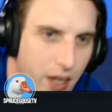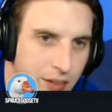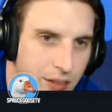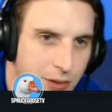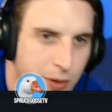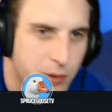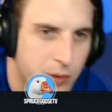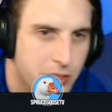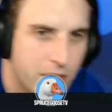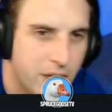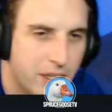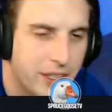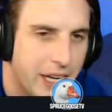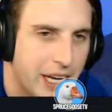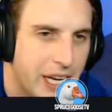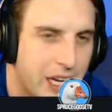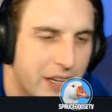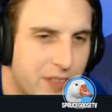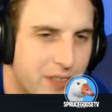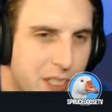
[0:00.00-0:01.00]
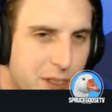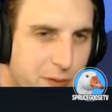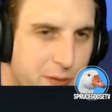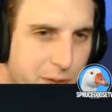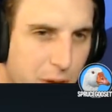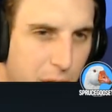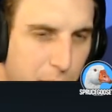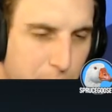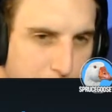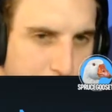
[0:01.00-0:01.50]
Those are canvas
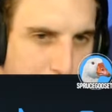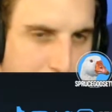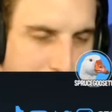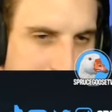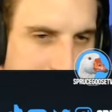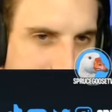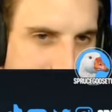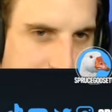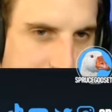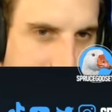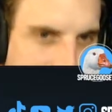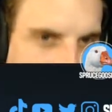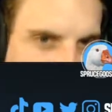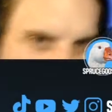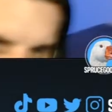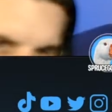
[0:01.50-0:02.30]
prints